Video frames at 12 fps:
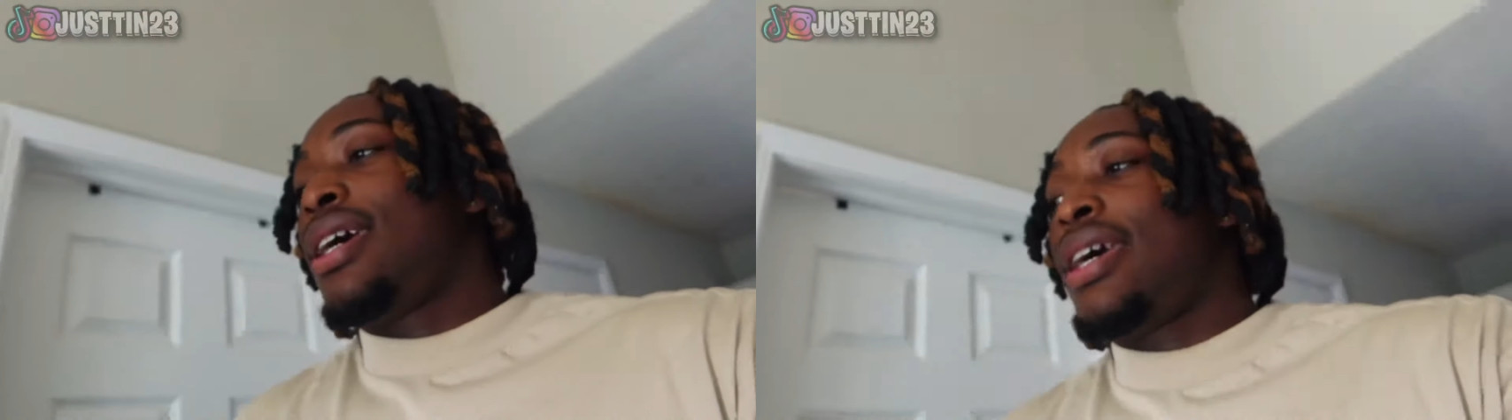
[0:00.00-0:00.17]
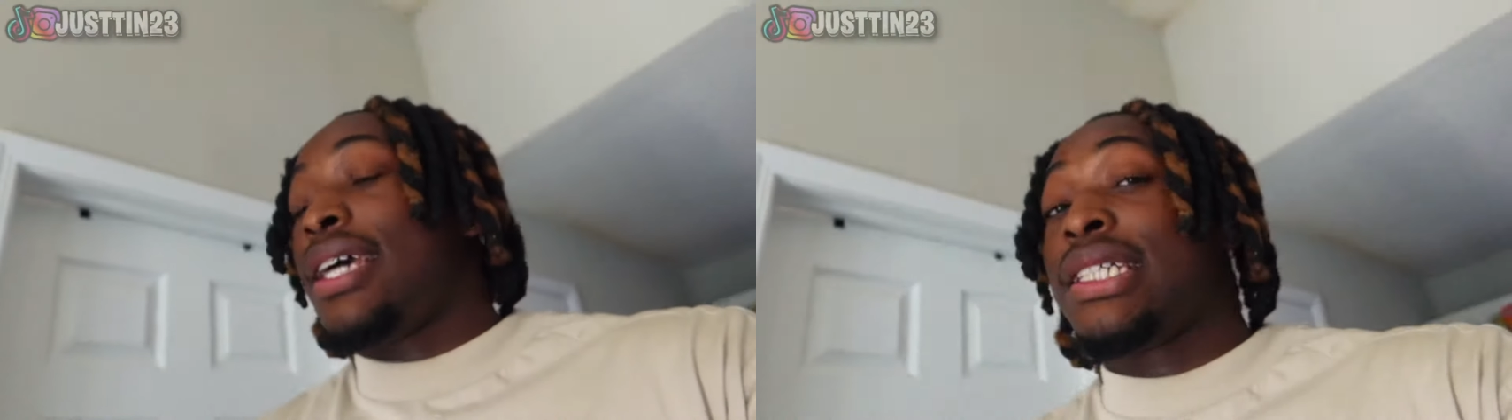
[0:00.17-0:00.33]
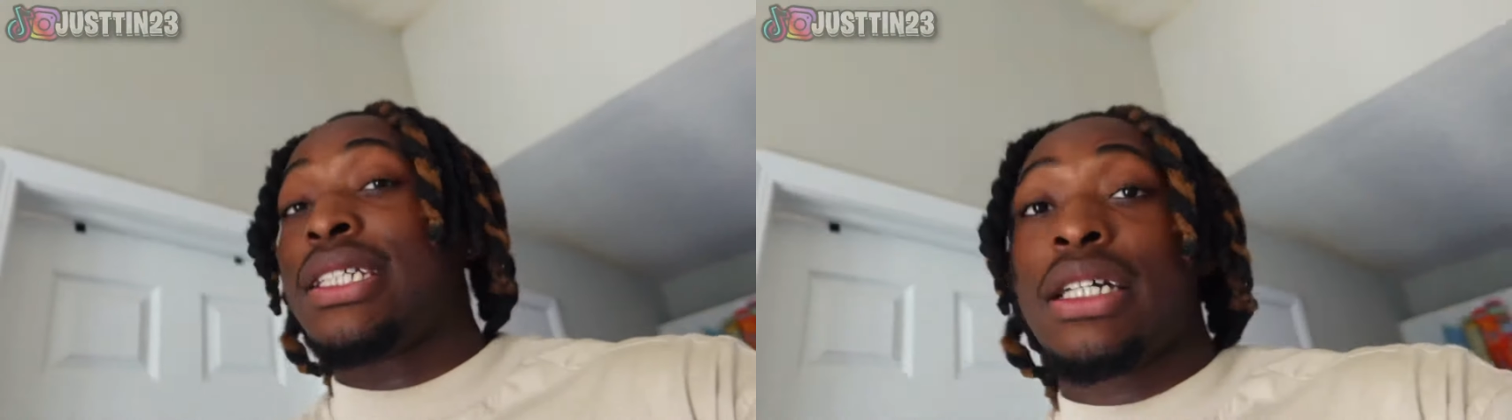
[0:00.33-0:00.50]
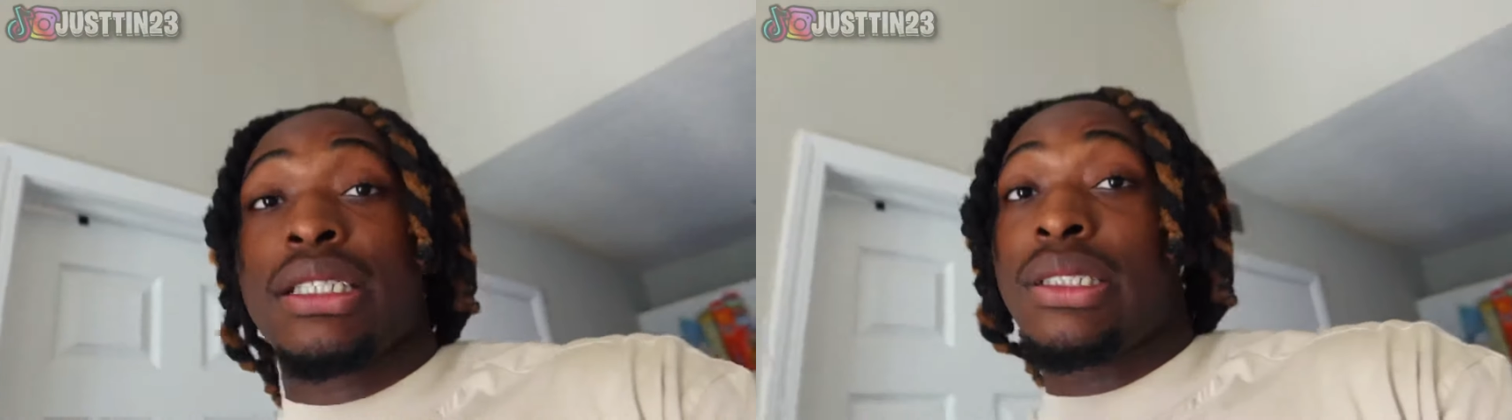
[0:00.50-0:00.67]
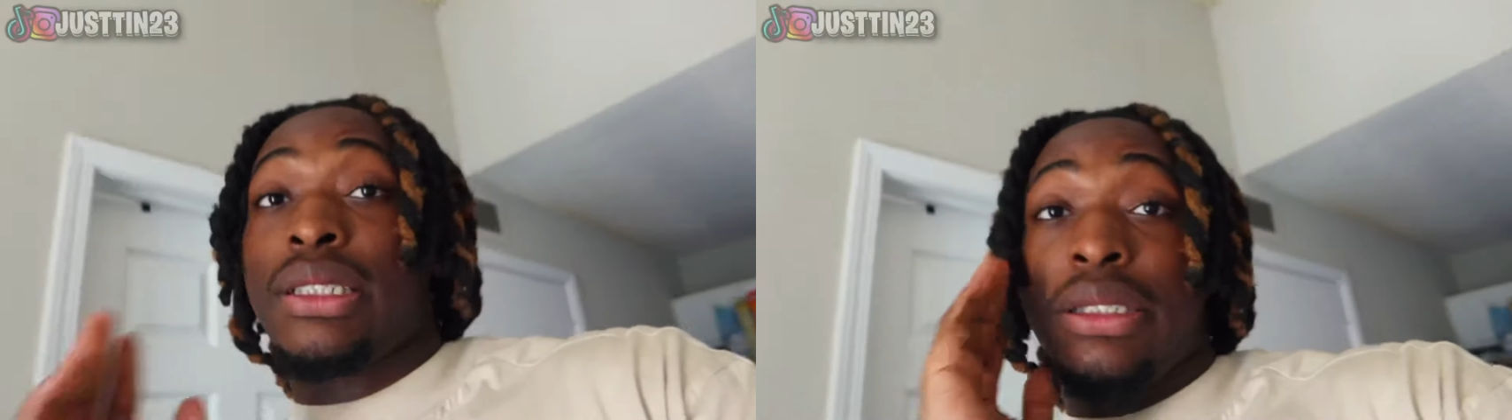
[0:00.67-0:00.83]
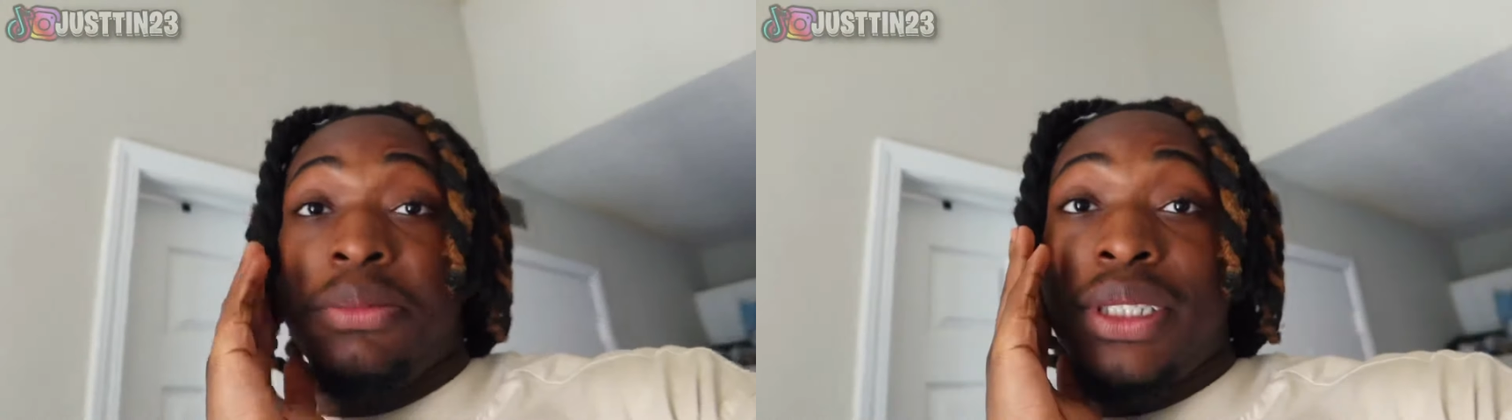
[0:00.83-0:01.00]
As y'all can
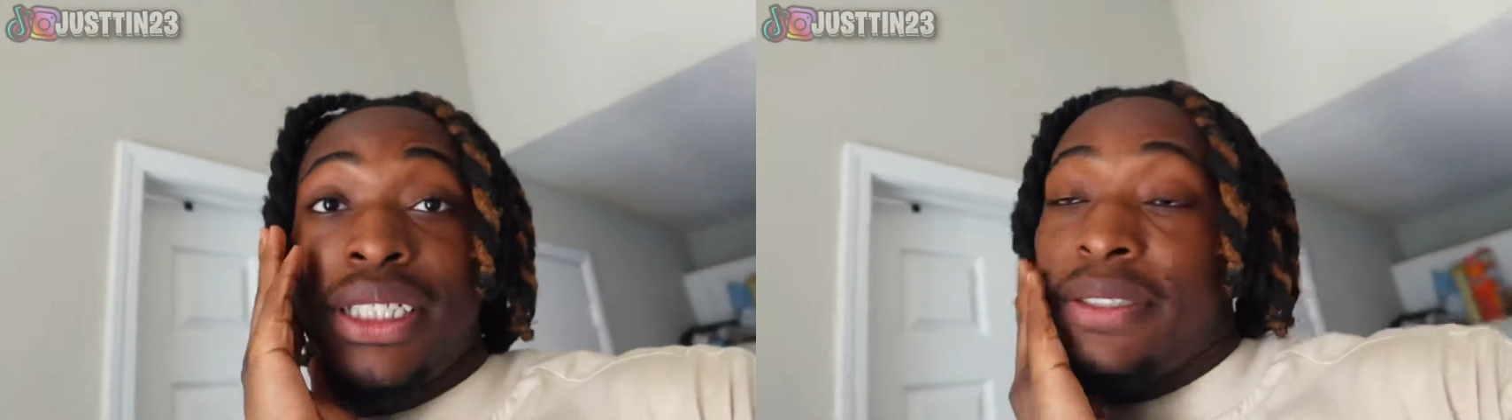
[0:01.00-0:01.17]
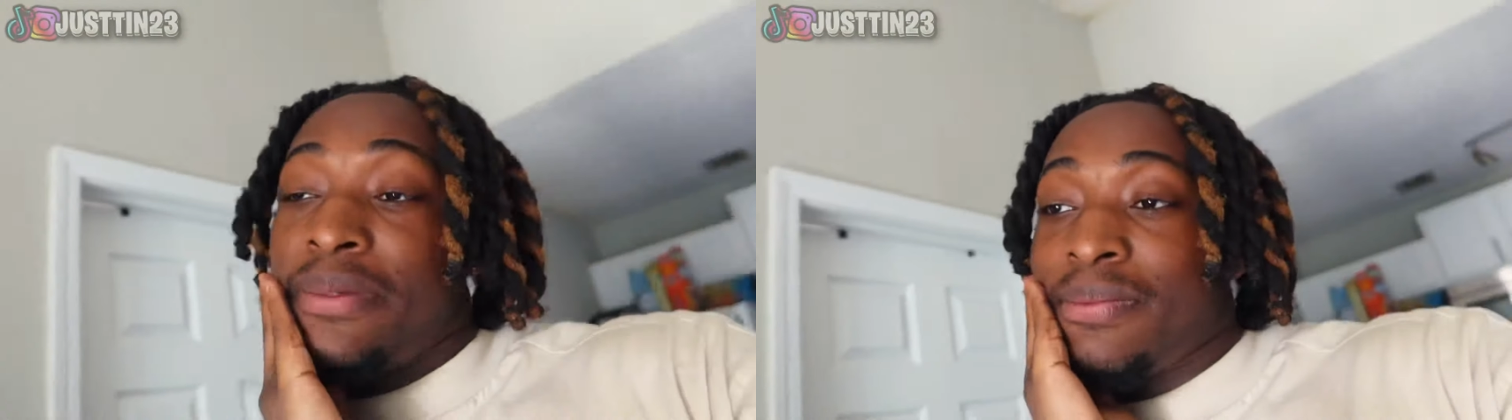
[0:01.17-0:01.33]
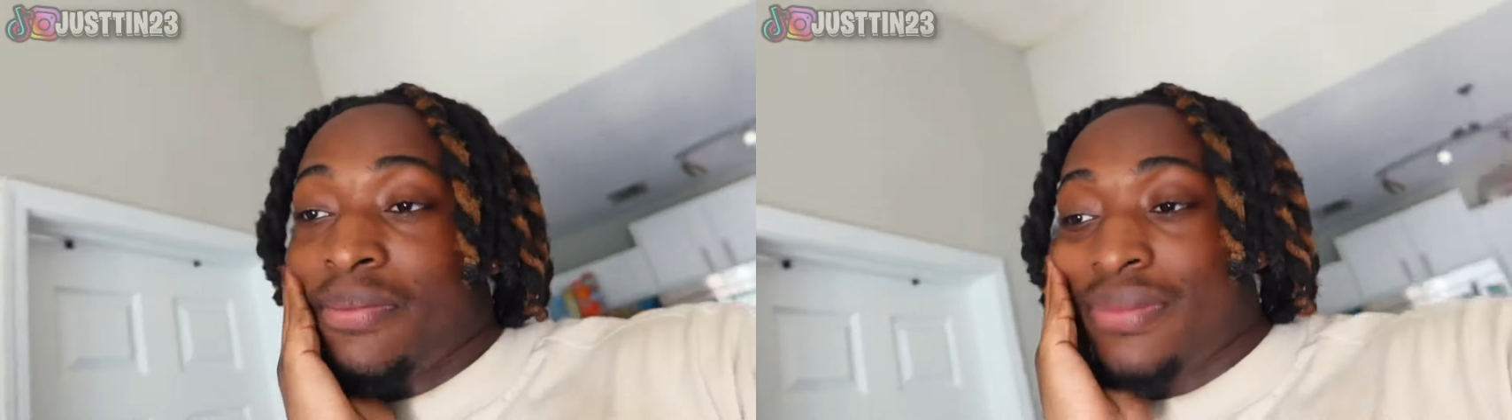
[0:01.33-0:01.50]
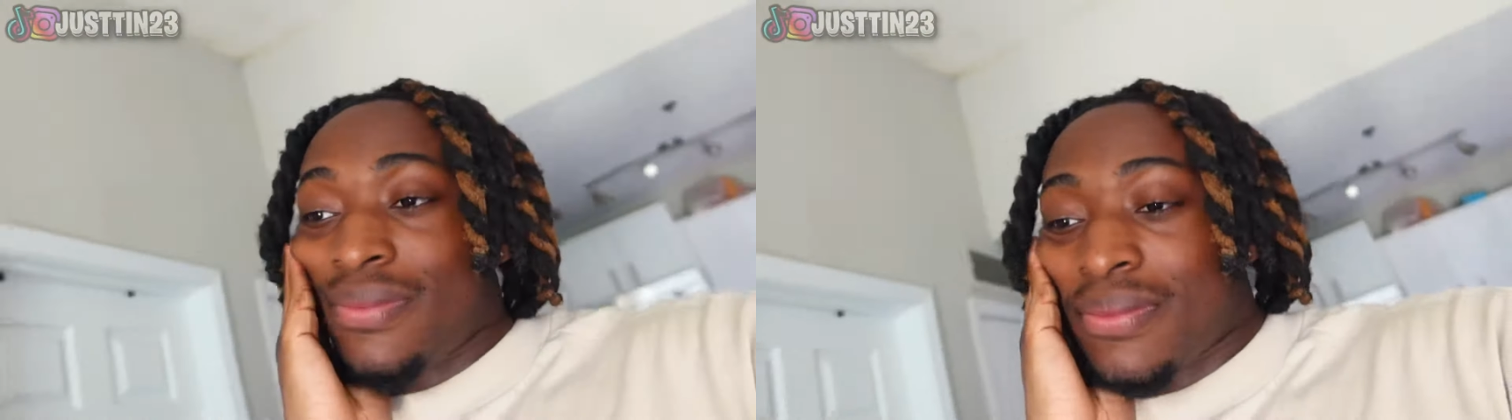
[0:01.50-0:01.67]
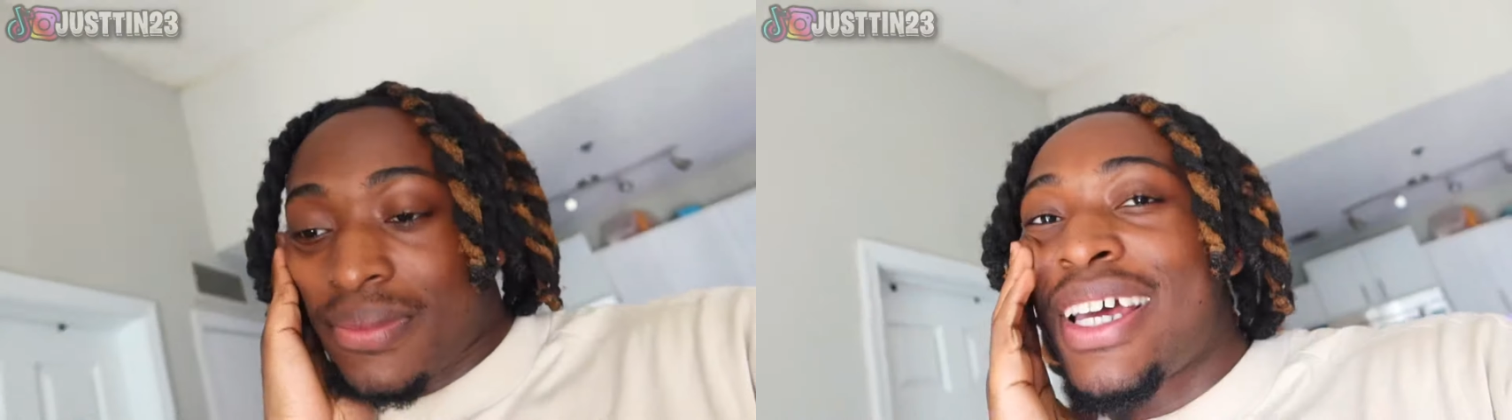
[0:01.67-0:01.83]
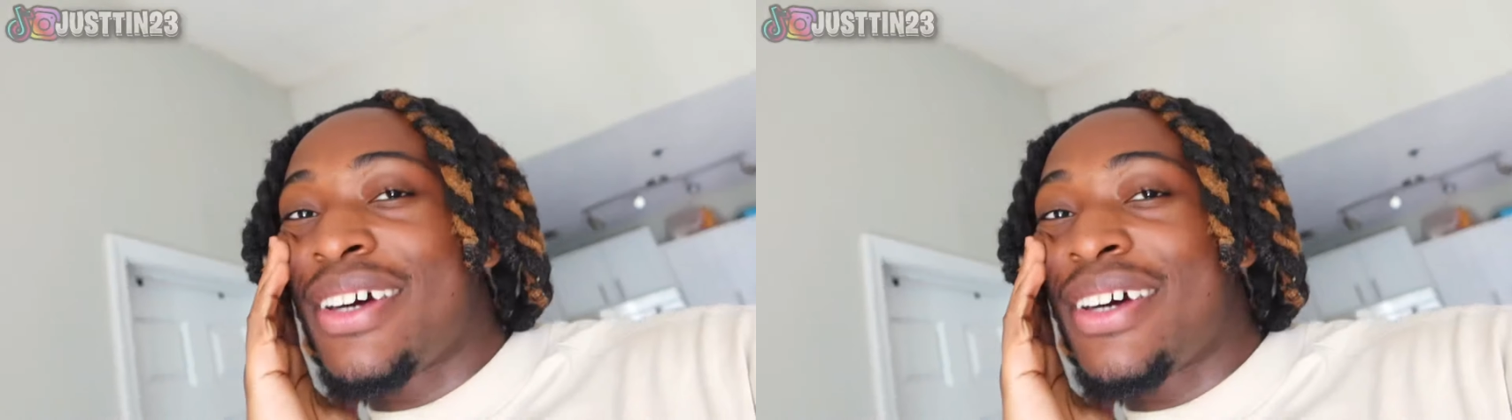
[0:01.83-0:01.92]
see, man, I